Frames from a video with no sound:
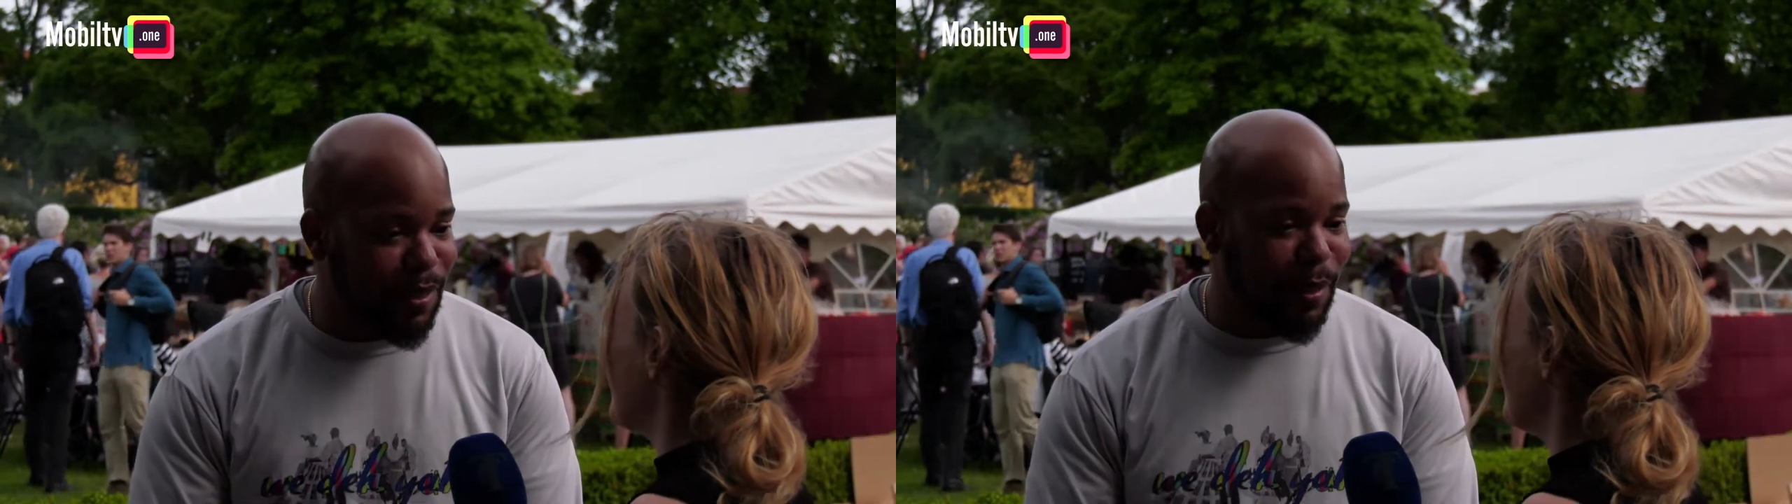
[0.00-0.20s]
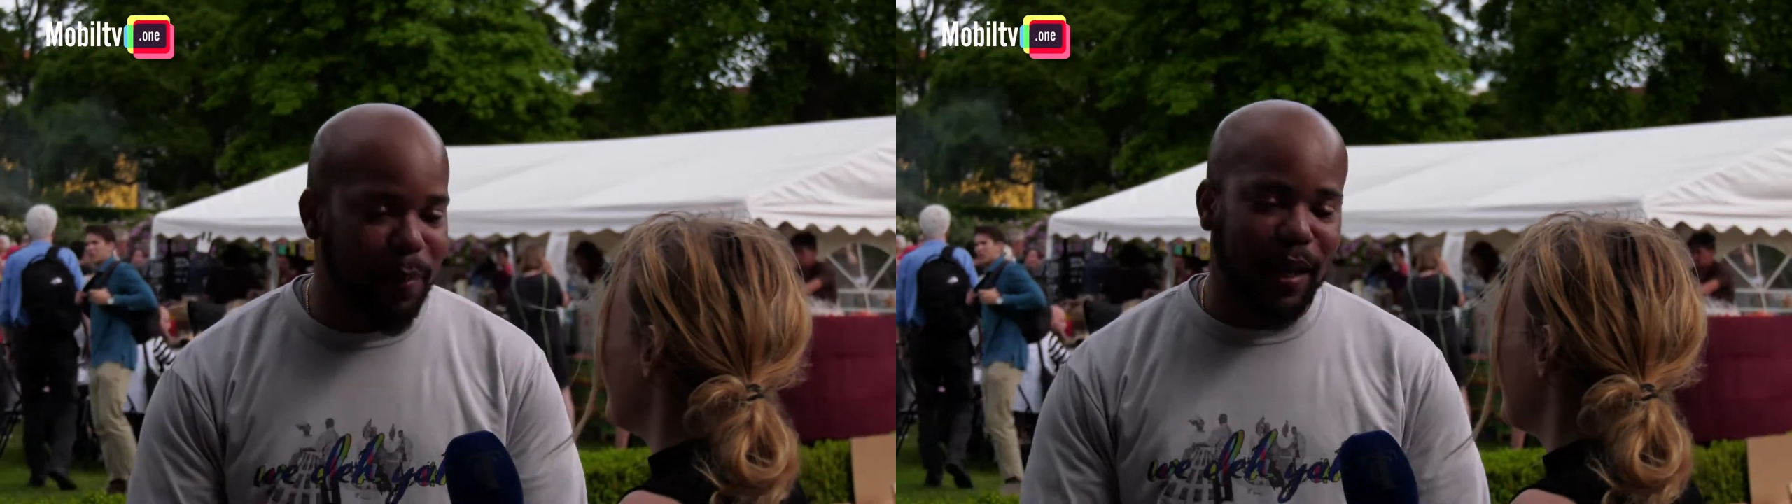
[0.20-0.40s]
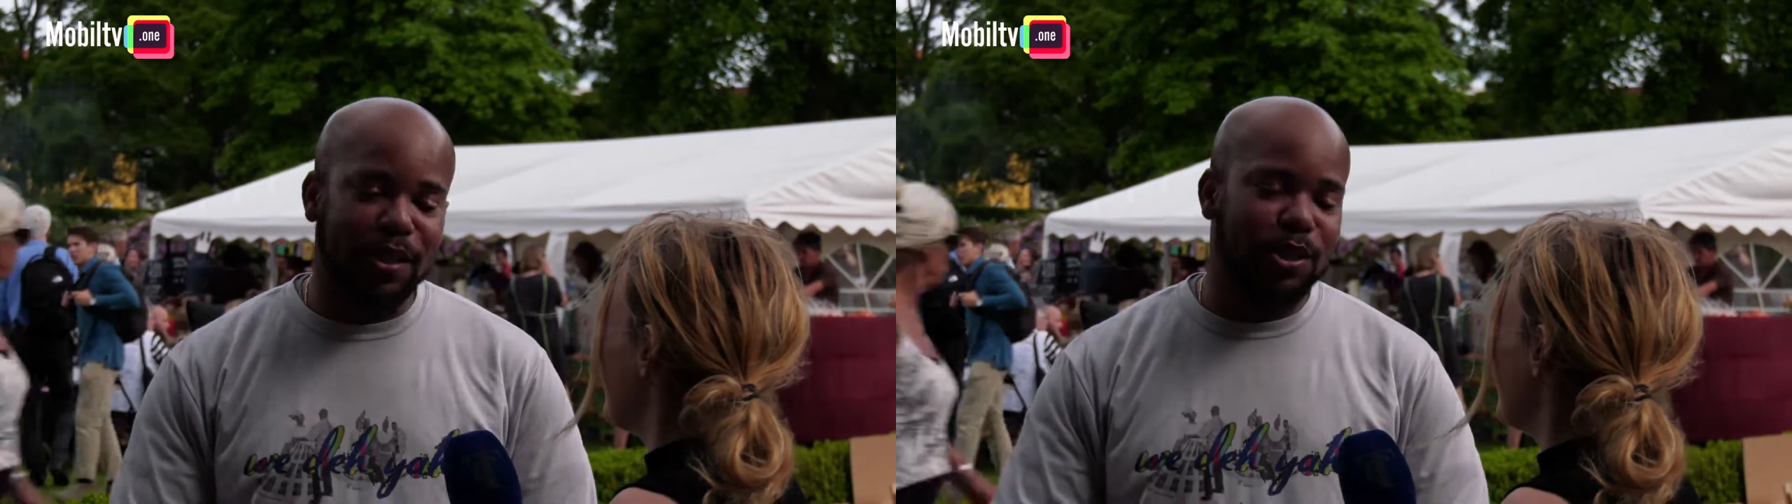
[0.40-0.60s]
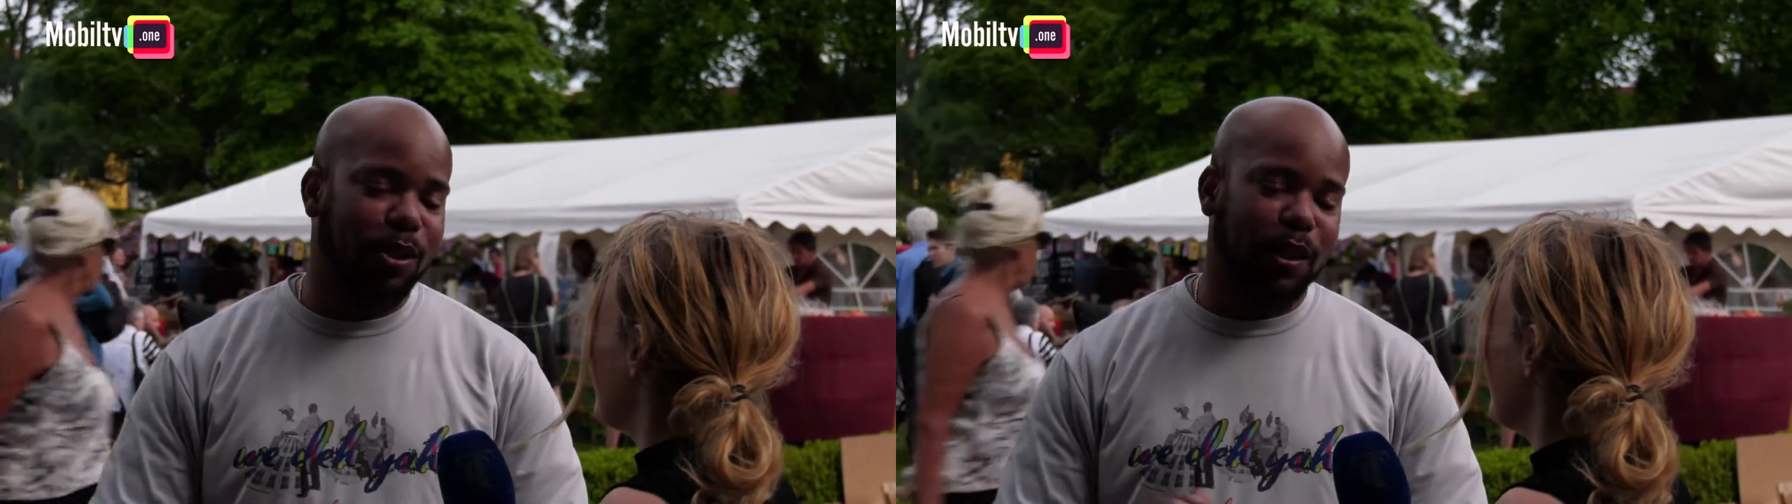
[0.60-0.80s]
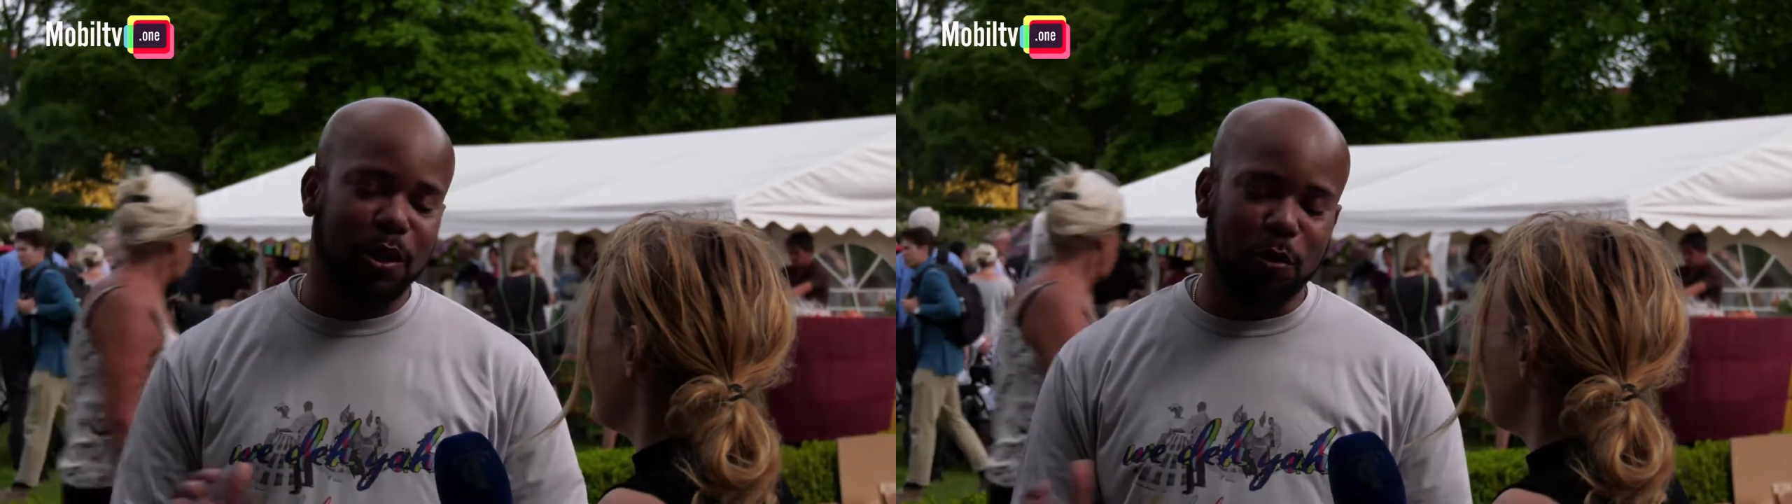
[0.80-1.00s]
The bands
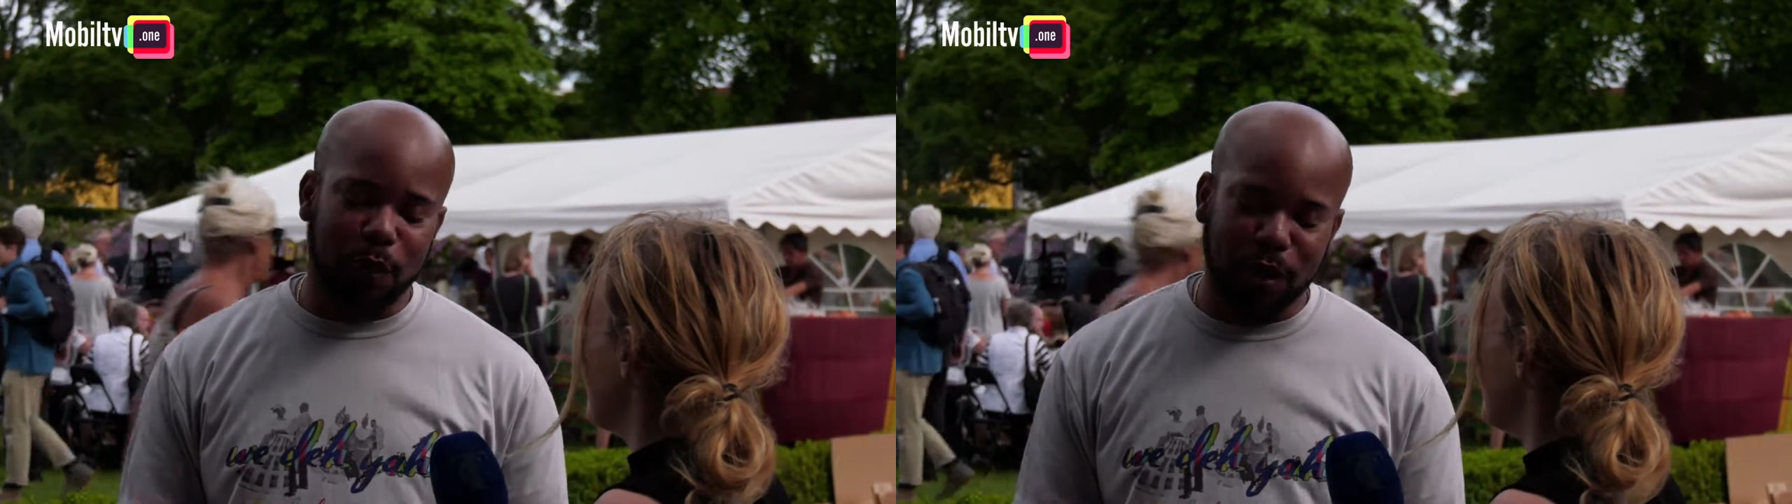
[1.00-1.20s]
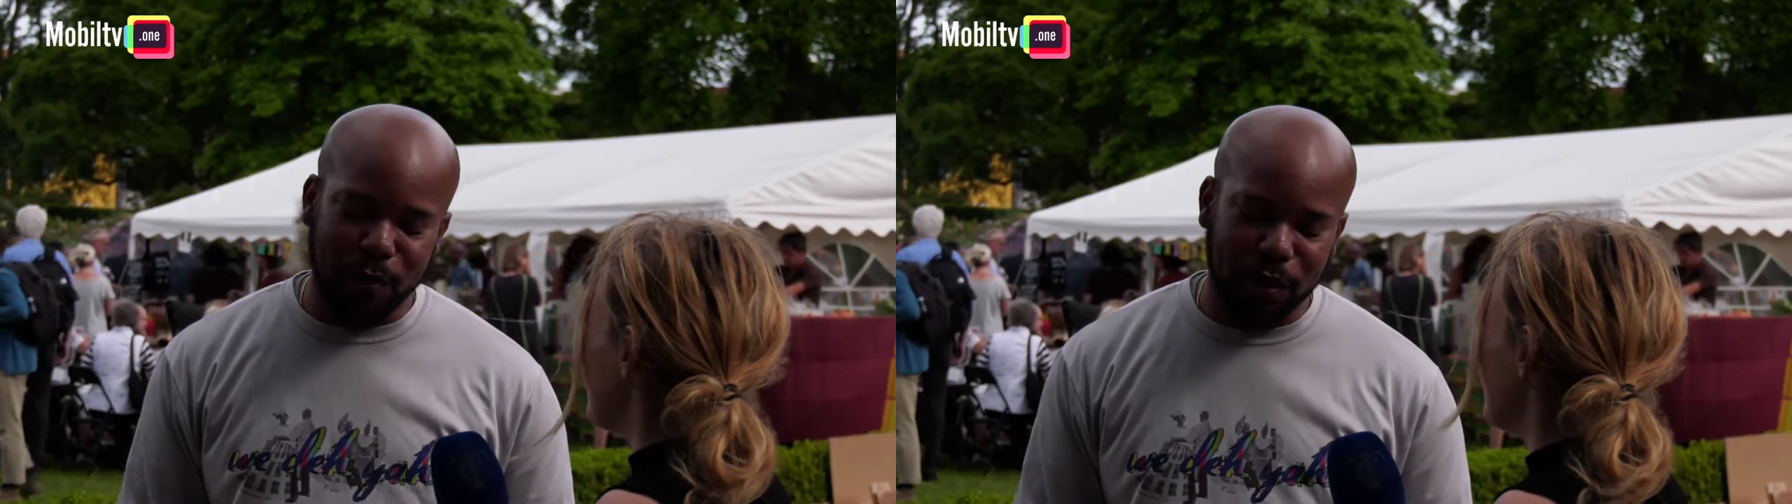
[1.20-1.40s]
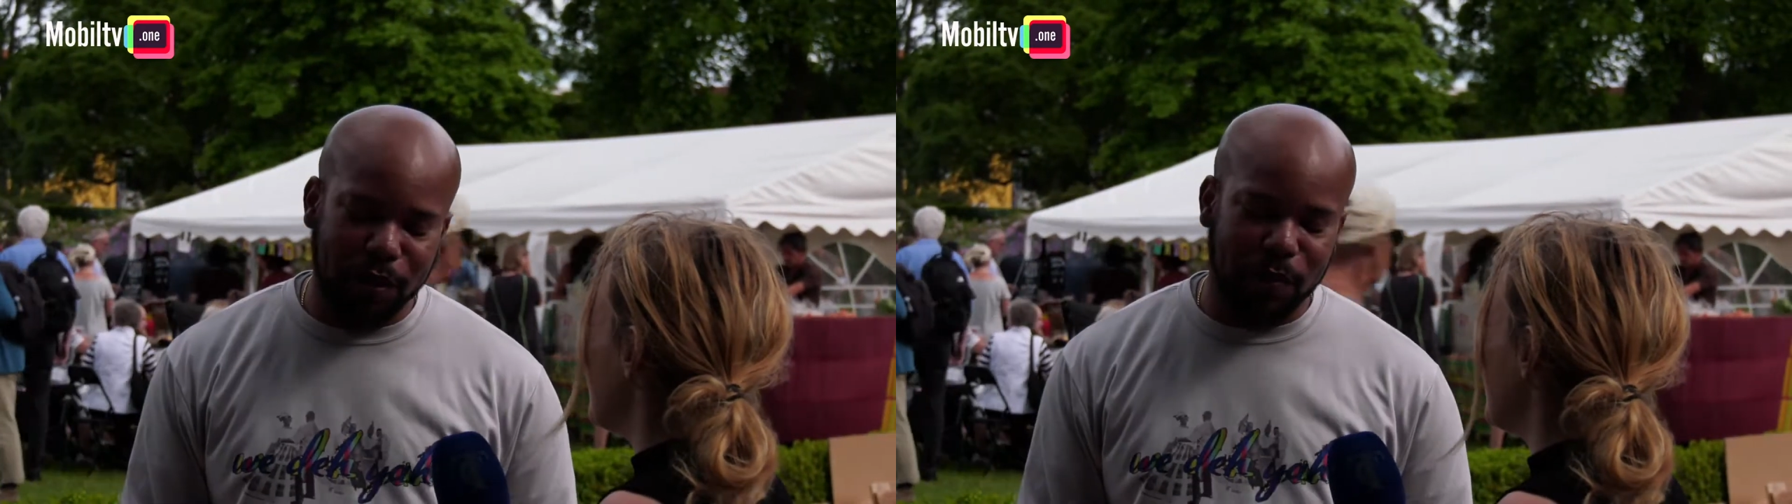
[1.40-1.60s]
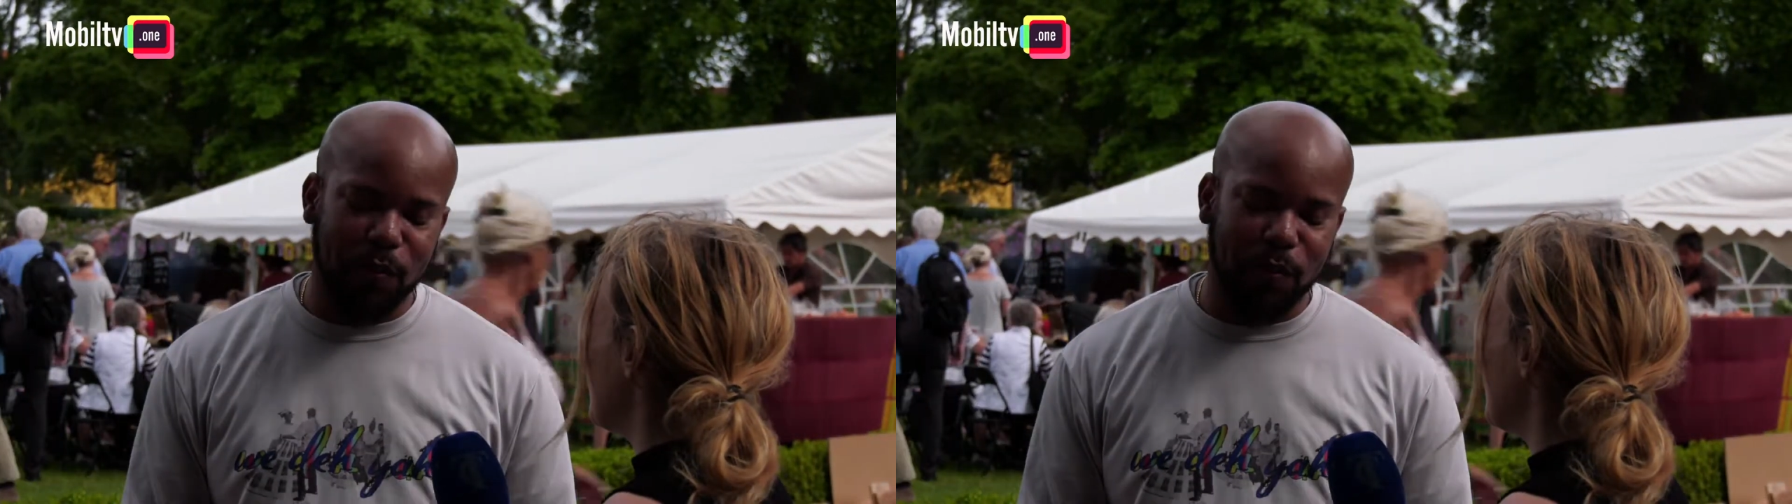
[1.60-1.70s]
are incredible.